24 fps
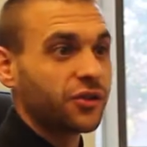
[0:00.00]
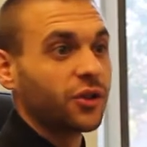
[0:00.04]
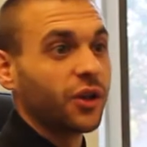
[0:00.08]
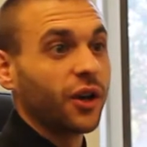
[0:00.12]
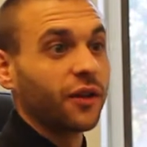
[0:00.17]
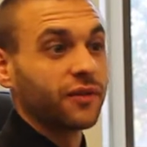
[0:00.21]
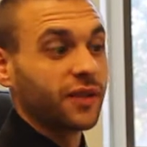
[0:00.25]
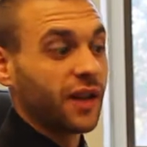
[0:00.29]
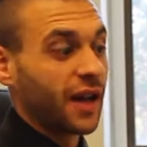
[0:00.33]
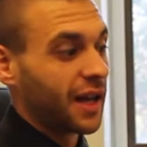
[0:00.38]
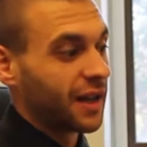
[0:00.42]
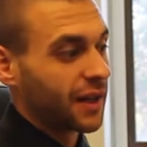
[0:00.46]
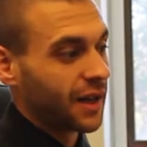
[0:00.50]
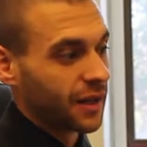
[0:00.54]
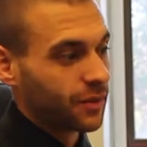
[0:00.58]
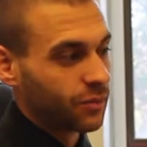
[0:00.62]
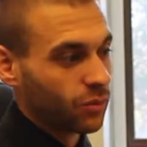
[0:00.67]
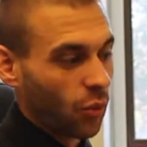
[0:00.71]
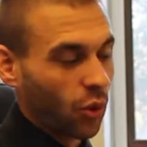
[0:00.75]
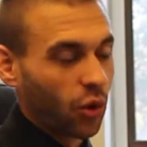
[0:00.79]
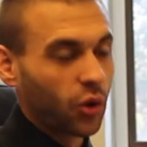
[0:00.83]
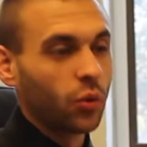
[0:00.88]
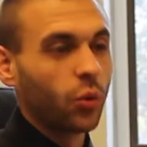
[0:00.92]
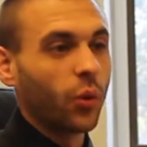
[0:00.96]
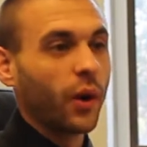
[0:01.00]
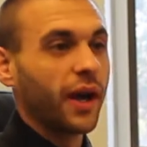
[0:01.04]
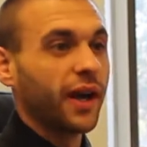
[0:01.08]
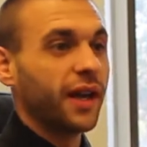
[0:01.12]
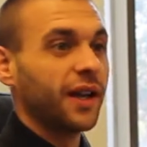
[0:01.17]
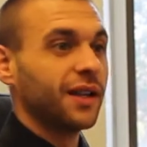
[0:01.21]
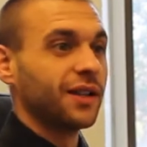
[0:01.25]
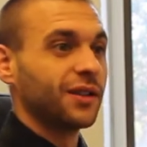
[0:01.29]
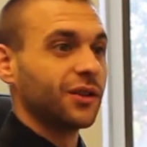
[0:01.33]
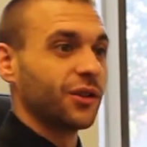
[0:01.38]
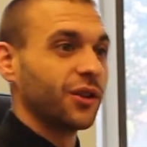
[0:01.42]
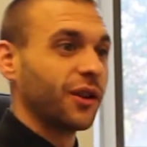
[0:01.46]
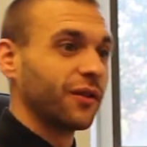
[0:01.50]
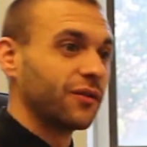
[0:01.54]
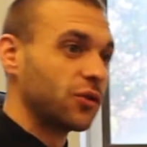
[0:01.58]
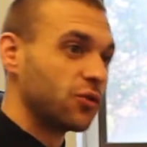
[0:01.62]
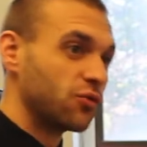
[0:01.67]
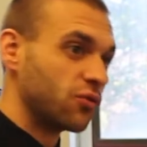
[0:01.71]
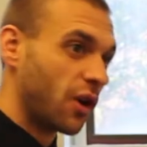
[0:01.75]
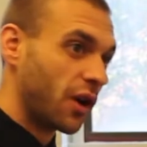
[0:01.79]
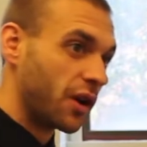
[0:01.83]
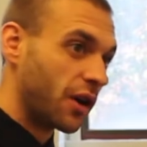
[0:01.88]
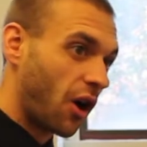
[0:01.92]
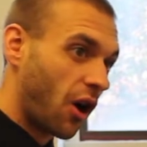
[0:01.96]
so you have to add on more weight, or you have to
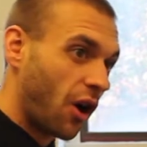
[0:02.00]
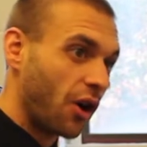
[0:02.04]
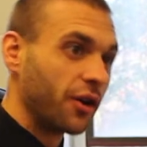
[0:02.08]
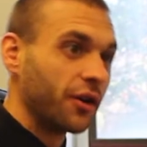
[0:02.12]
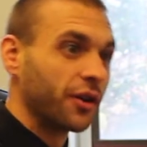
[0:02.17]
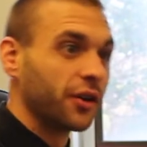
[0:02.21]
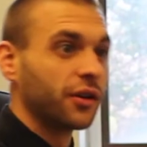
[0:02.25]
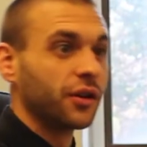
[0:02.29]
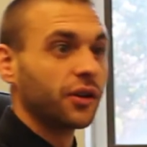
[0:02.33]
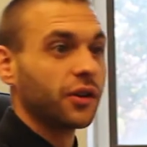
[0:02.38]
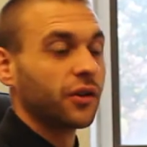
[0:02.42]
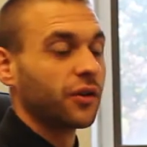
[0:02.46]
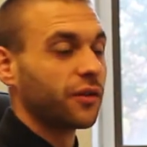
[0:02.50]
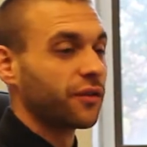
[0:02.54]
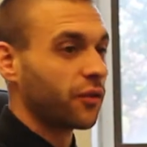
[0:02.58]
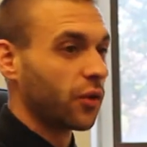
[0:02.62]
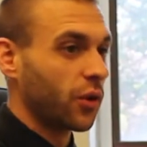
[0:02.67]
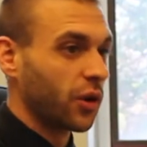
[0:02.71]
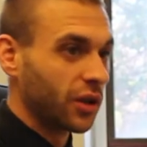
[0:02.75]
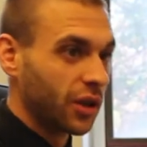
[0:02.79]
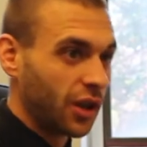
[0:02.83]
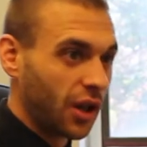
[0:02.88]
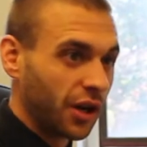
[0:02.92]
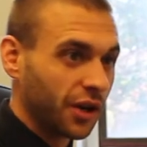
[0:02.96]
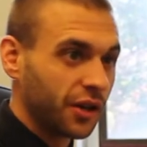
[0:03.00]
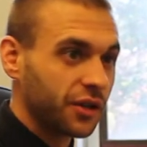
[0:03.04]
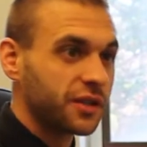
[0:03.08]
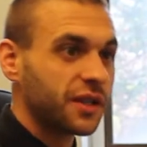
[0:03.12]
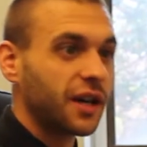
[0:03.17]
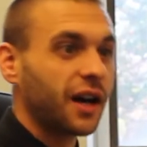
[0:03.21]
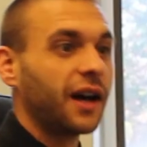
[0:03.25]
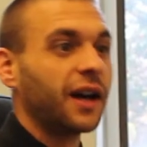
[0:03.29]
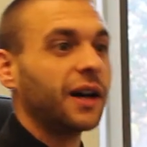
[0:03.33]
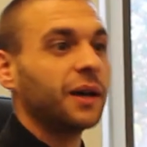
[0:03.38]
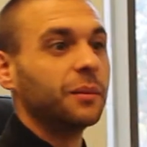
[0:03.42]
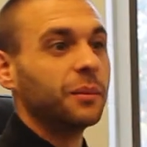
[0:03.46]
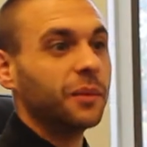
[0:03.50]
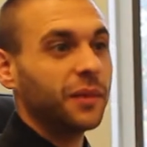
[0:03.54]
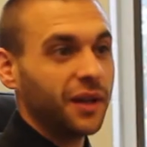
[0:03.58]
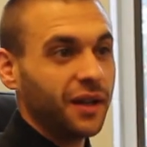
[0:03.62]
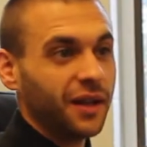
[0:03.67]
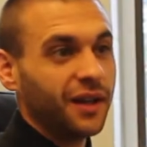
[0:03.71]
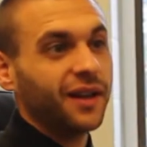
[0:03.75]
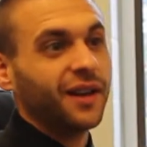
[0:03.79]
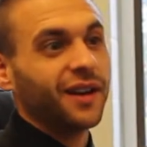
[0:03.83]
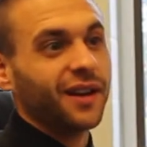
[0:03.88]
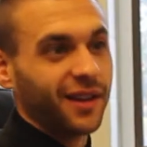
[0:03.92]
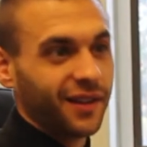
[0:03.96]
run harder for a longer time,
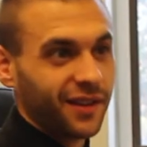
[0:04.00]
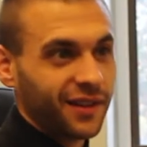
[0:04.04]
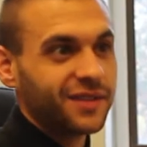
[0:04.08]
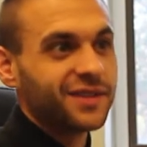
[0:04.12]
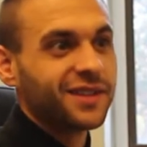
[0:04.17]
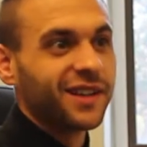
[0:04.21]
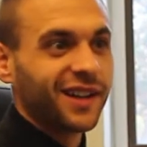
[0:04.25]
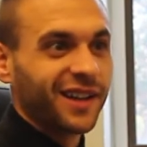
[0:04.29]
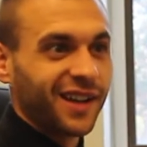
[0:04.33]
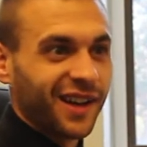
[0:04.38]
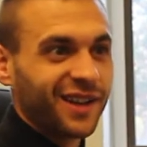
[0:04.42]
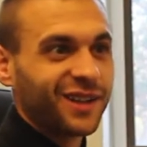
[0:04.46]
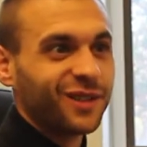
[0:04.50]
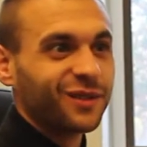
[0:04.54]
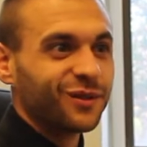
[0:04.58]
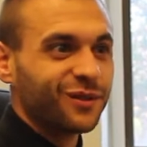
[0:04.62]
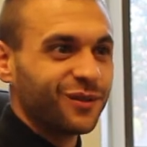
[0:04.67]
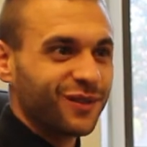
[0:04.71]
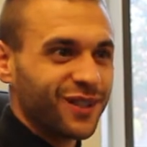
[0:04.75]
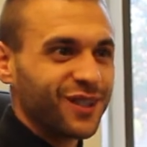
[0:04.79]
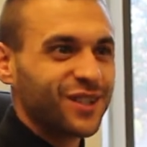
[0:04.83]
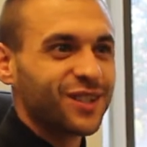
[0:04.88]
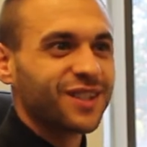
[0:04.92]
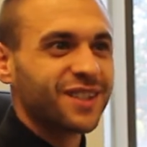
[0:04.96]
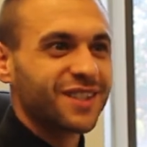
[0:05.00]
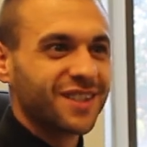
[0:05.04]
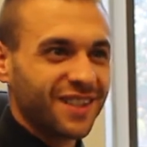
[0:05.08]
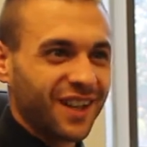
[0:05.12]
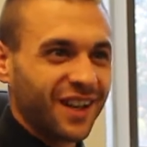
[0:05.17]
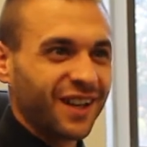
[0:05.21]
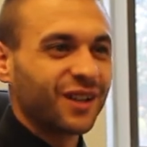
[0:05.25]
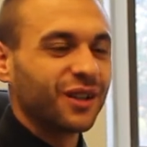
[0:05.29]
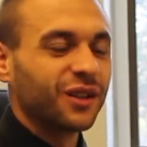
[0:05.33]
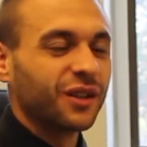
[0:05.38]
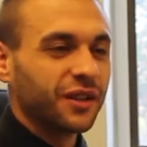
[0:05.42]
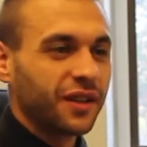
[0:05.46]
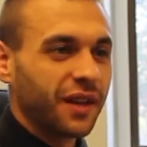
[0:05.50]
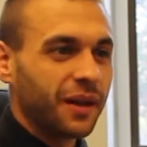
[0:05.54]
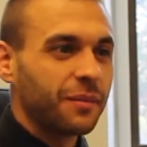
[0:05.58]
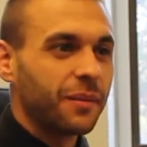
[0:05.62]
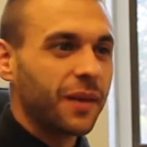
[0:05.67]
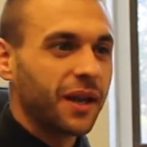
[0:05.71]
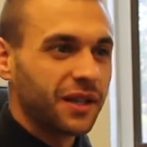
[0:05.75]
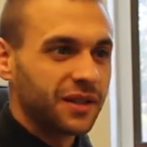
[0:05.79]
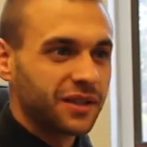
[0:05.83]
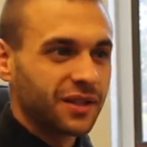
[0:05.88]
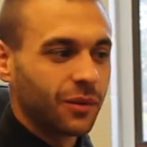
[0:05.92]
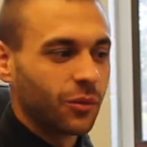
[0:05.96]
and it's that kind of vicious cycle that
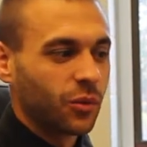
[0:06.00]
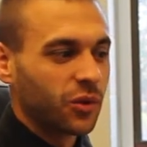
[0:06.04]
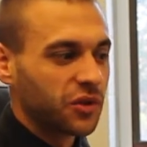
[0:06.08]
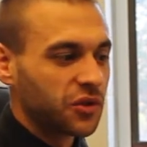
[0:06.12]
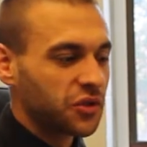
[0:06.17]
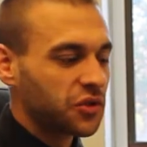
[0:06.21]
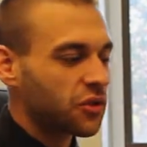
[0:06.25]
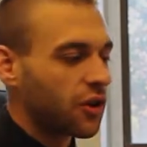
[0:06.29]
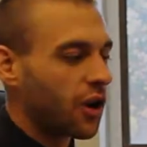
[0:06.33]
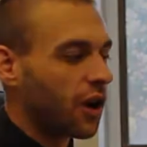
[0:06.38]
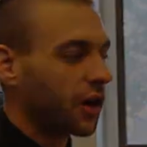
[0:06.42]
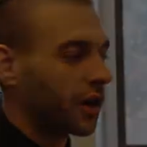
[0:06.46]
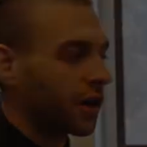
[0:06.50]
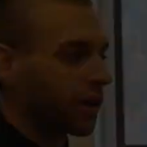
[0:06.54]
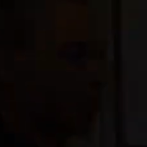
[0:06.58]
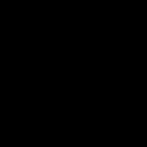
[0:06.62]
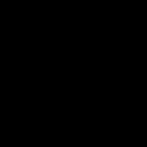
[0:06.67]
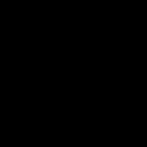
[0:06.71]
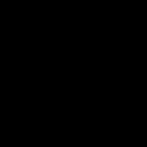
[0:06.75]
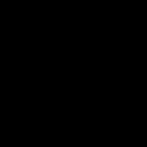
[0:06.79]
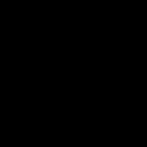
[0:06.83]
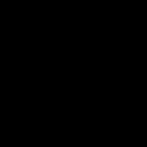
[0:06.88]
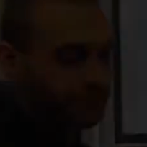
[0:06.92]
makes someone stronger.